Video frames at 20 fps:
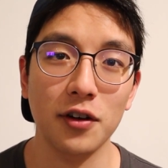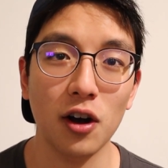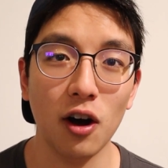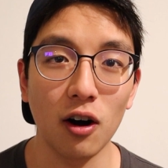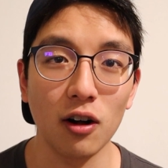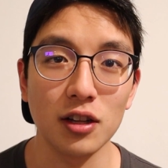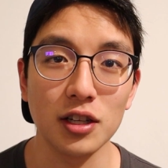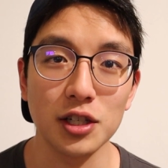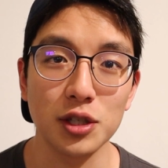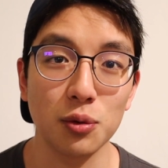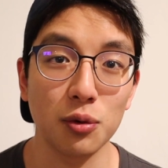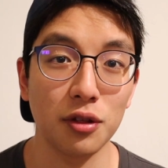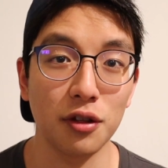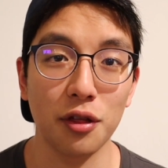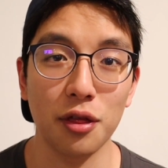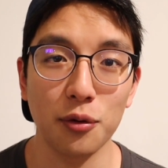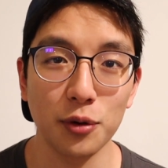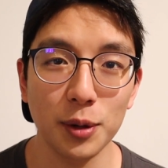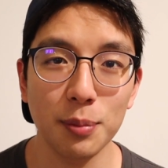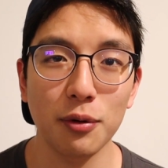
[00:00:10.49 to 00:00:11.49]
college with a
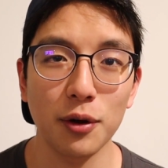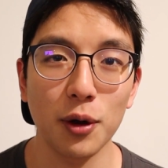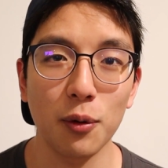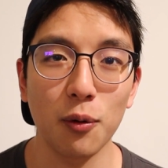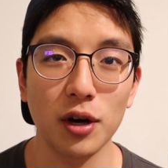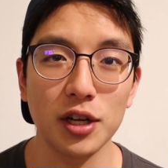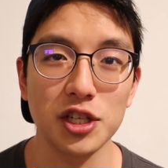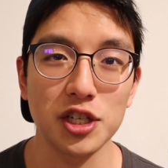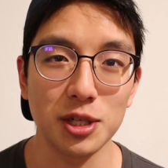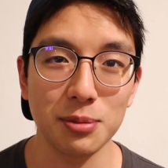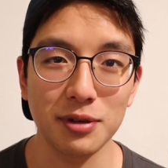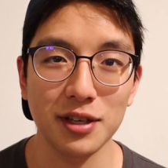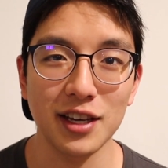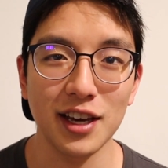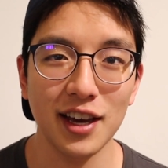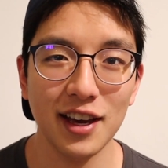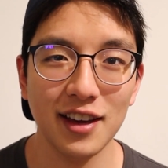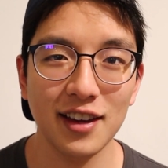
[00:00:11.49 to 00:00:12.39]
3.1 GPA.